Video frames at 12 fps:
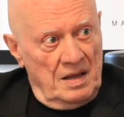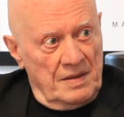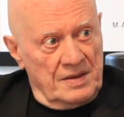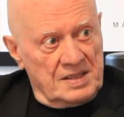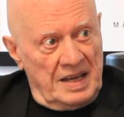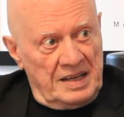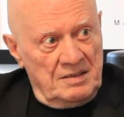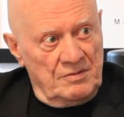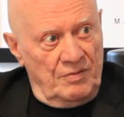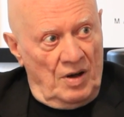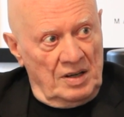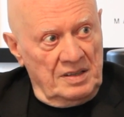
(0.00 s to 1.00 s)
The second
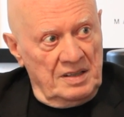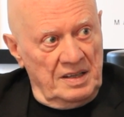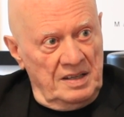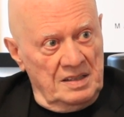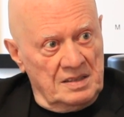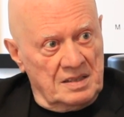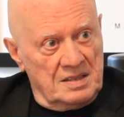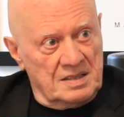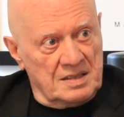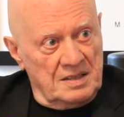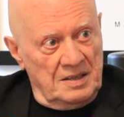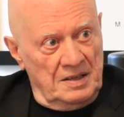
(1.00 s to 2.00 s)
one
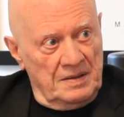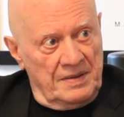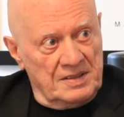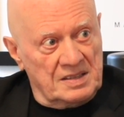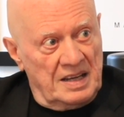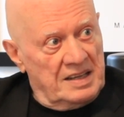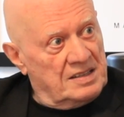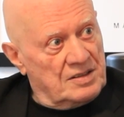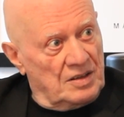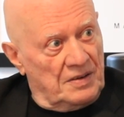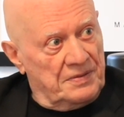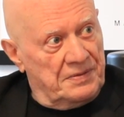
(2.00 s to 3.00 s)
is the state
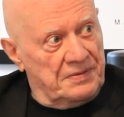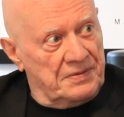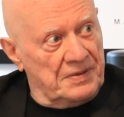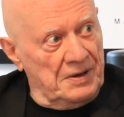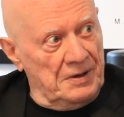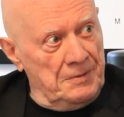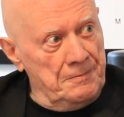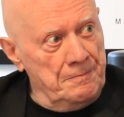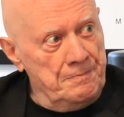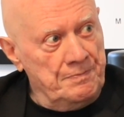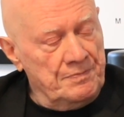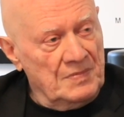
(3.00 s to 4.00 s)
of
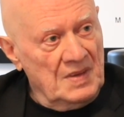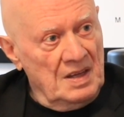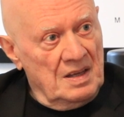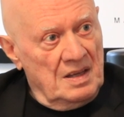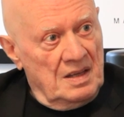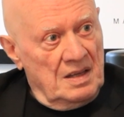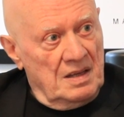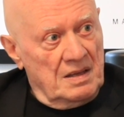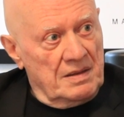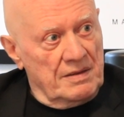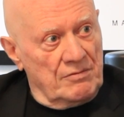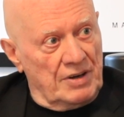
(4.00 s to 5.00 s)

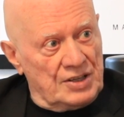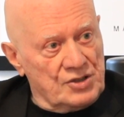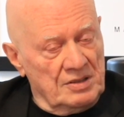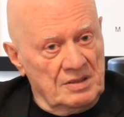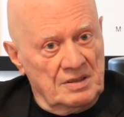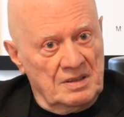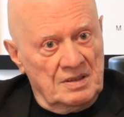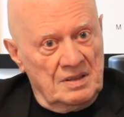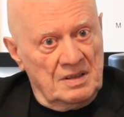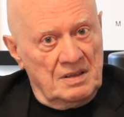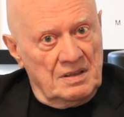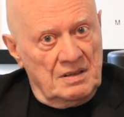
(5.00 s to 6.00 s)
the
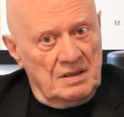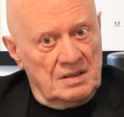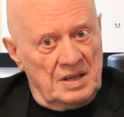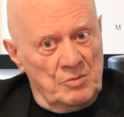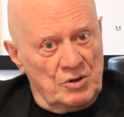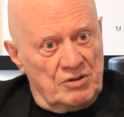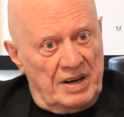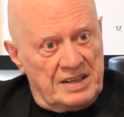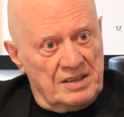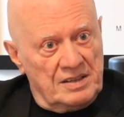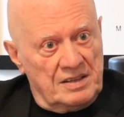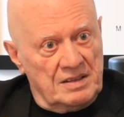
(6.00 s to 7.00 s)
Russian
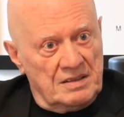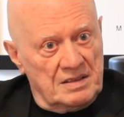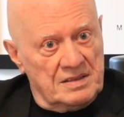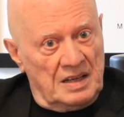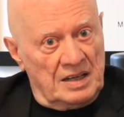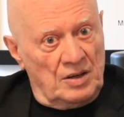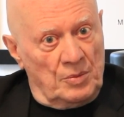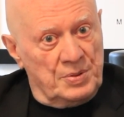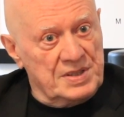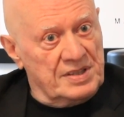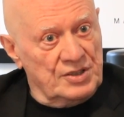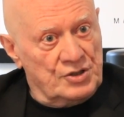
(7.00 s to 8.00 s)
democratic
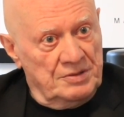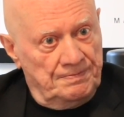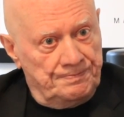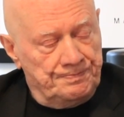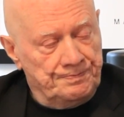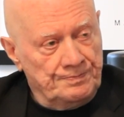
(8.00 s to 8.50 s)
opposition